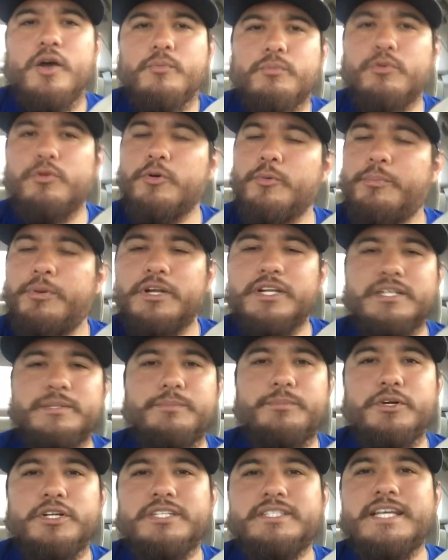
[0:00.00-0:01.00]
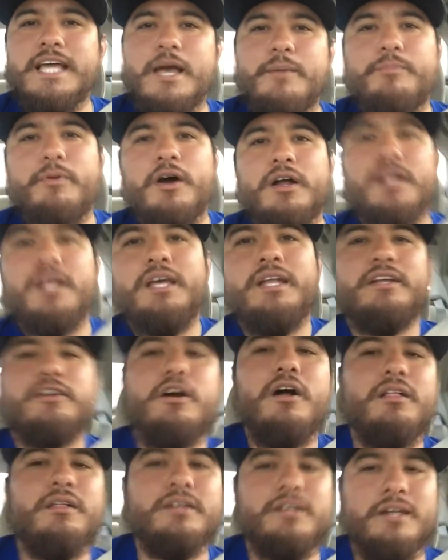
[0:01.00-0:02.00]
Bro, put a, put a tampon in and
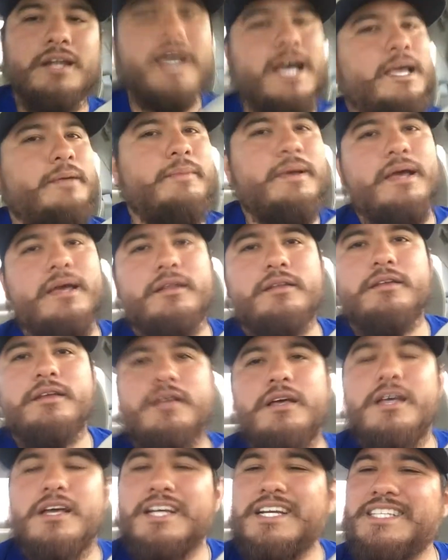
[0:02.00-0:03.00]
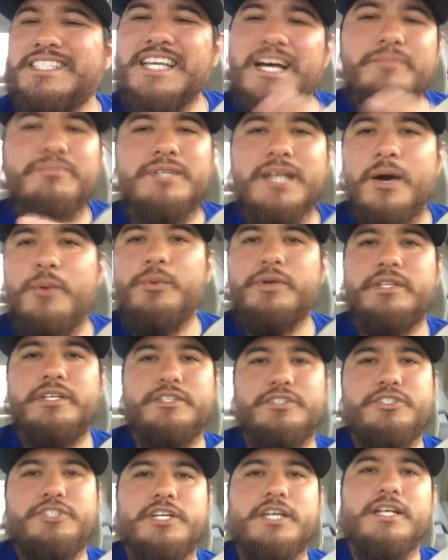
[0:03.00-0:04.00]
call it a night, man. Because I'm done with
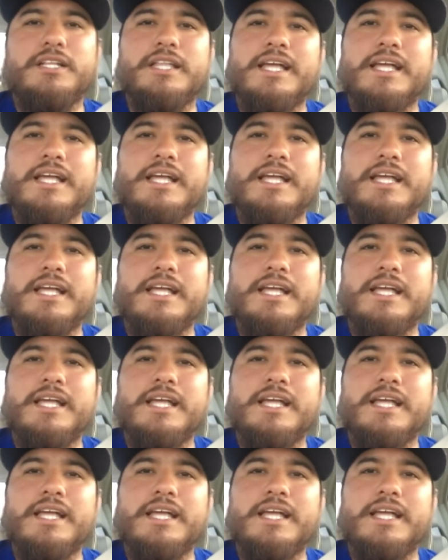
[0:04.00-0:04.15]
this shit.